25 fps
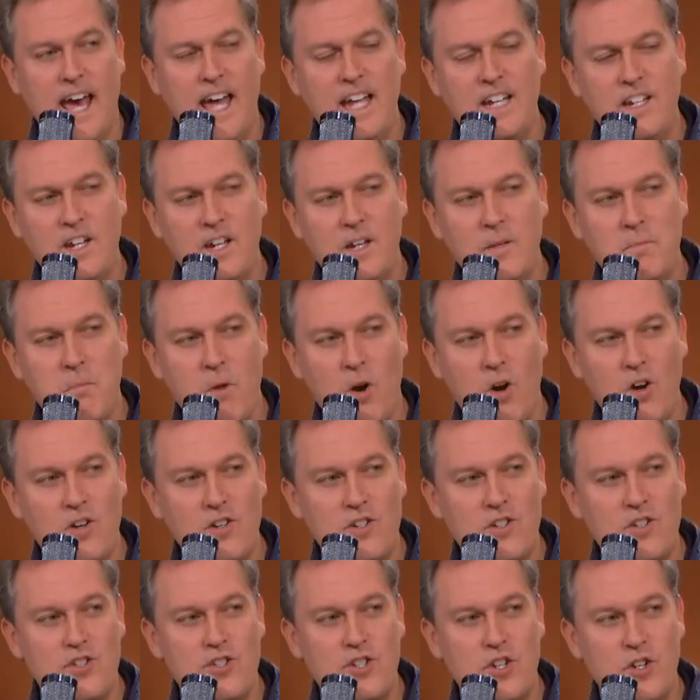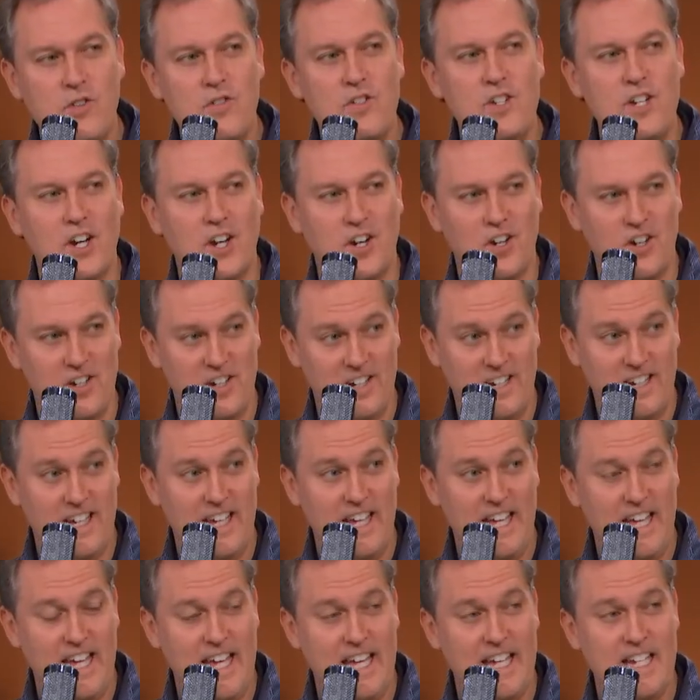Kenyon Martin Jr.
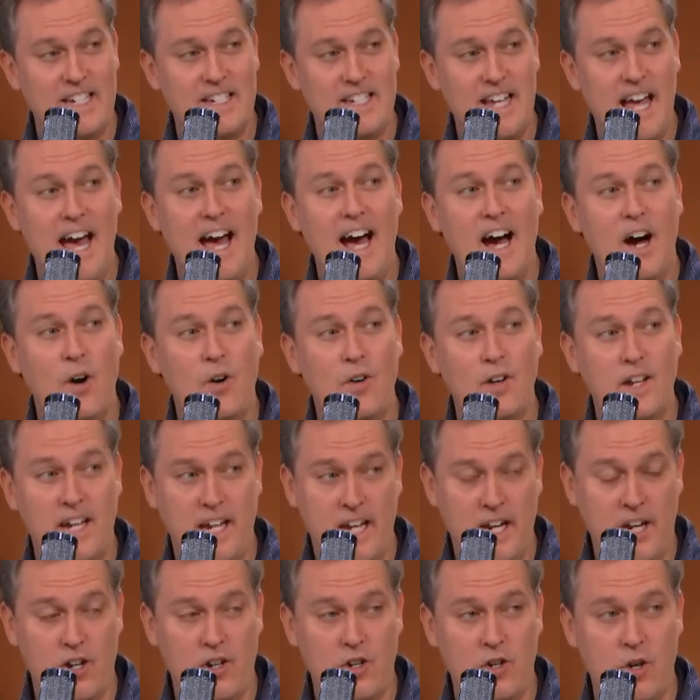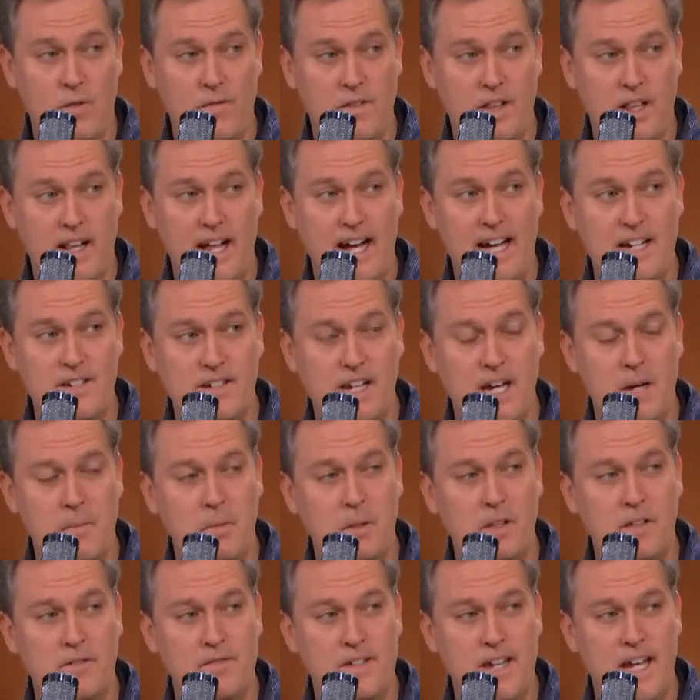in town here over the last
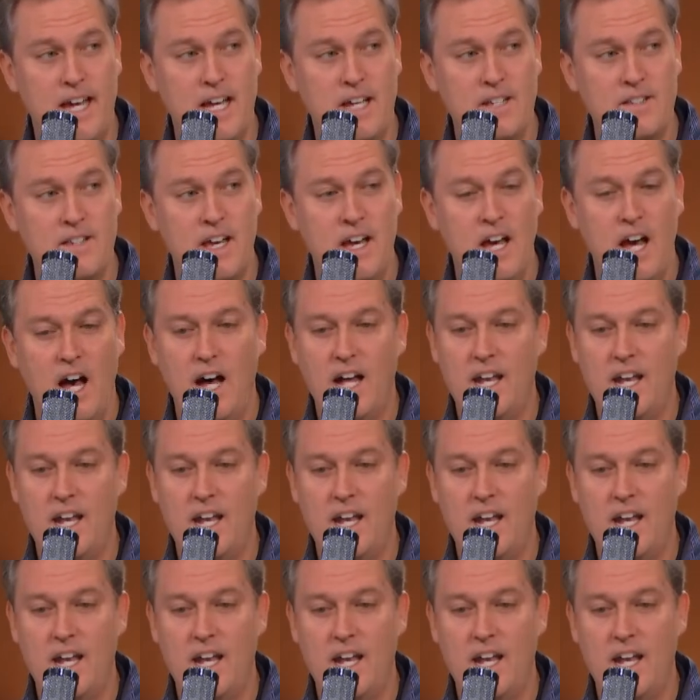couple of days.